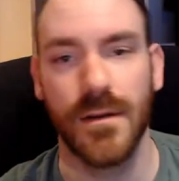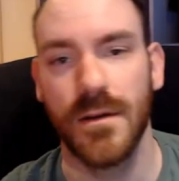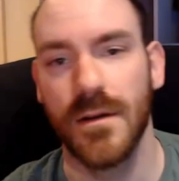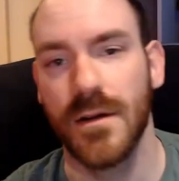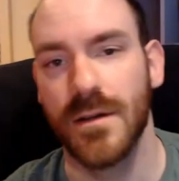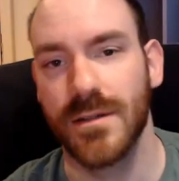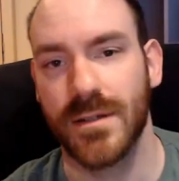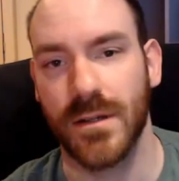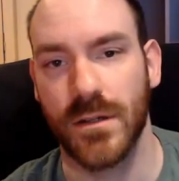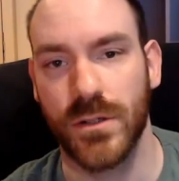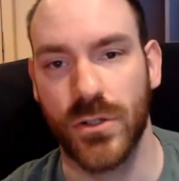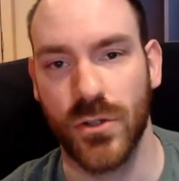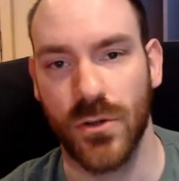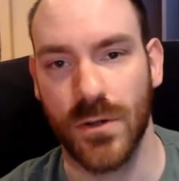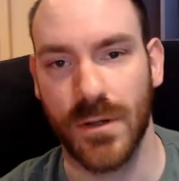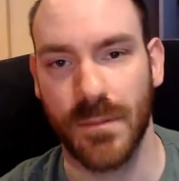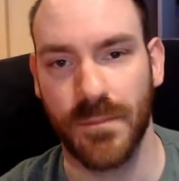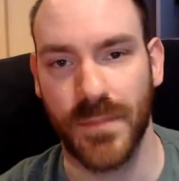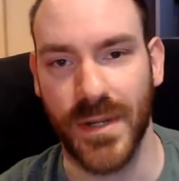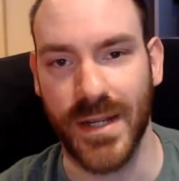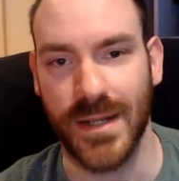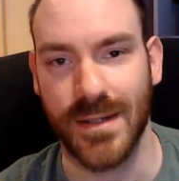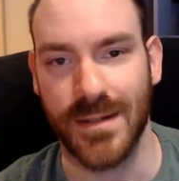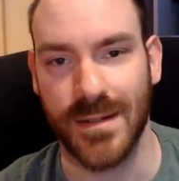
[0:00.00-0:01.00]
So Jordan
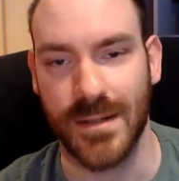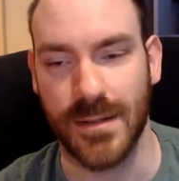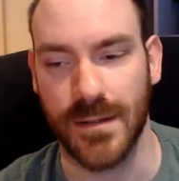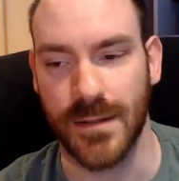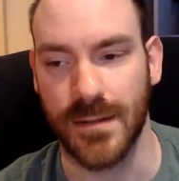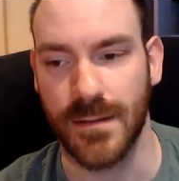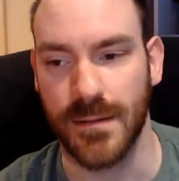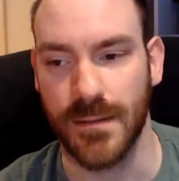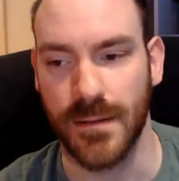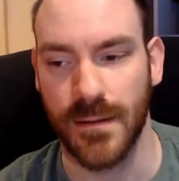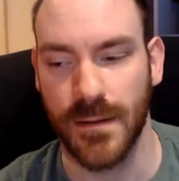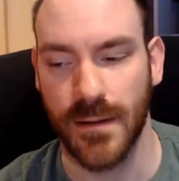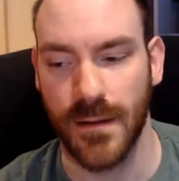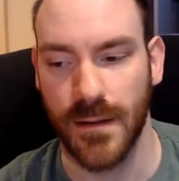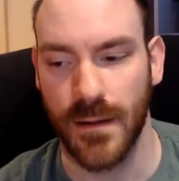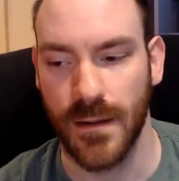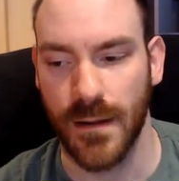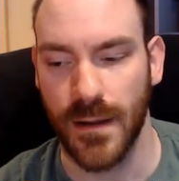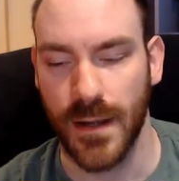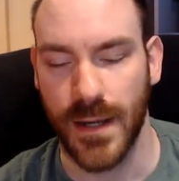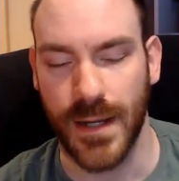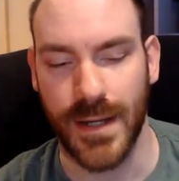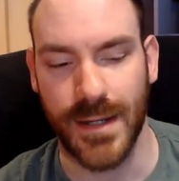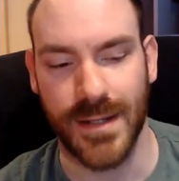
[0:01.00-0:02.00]
Peterson,
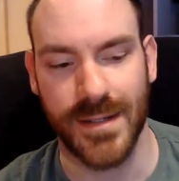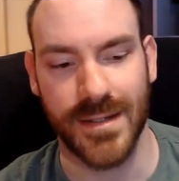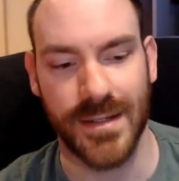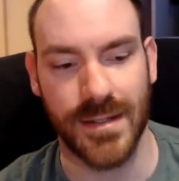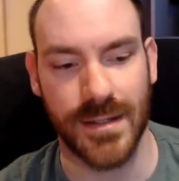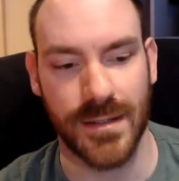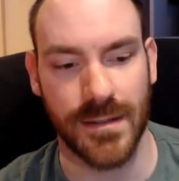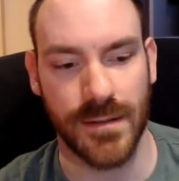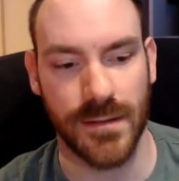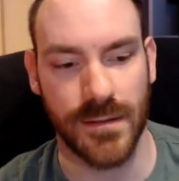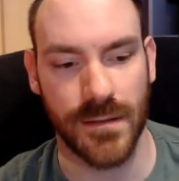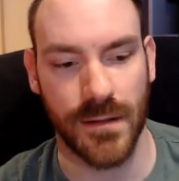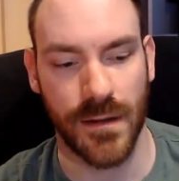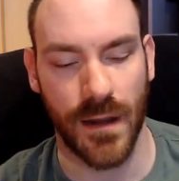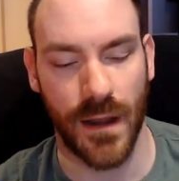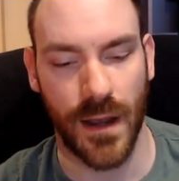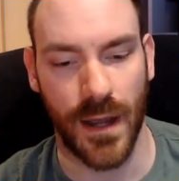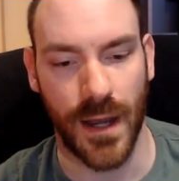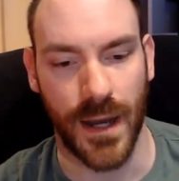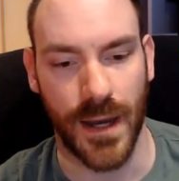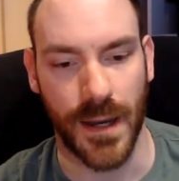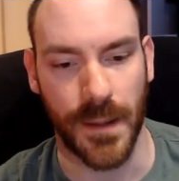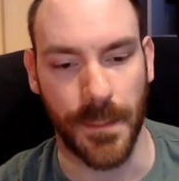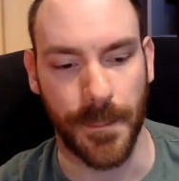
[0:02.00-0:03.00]
he's
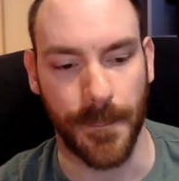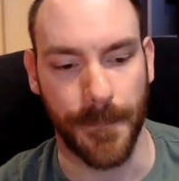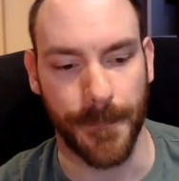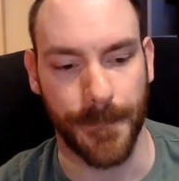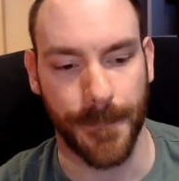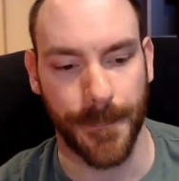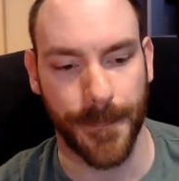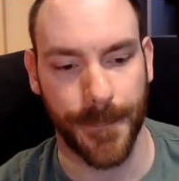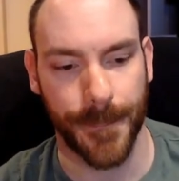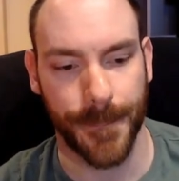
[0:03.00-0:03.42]
um,